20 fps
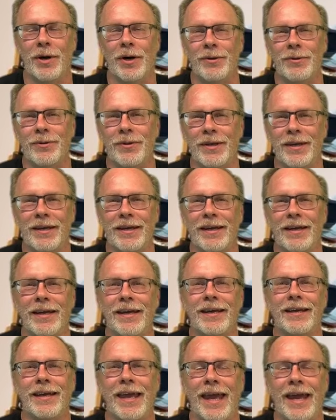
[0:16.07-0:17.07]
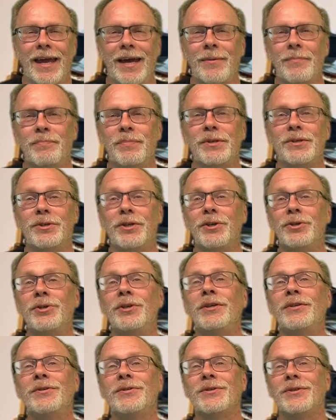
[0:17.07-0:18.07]
about the cam
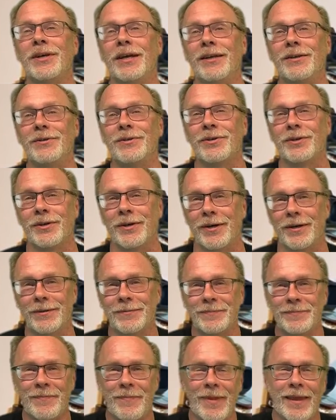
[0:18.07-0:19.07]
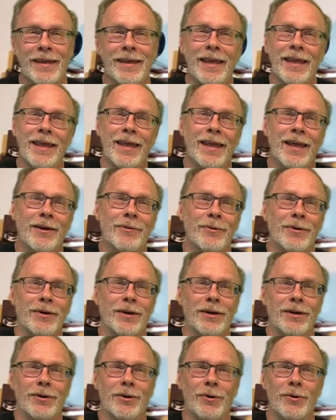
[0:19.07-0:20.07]
position sensor. We're
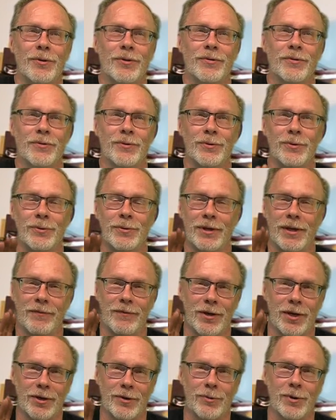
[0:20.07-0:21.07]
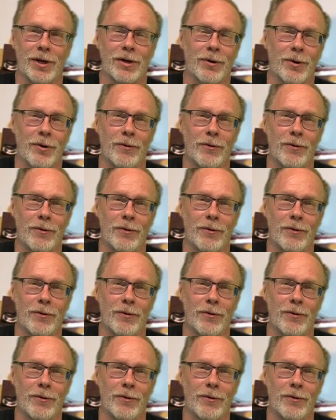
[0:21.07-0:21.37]
going to go through, give you a quick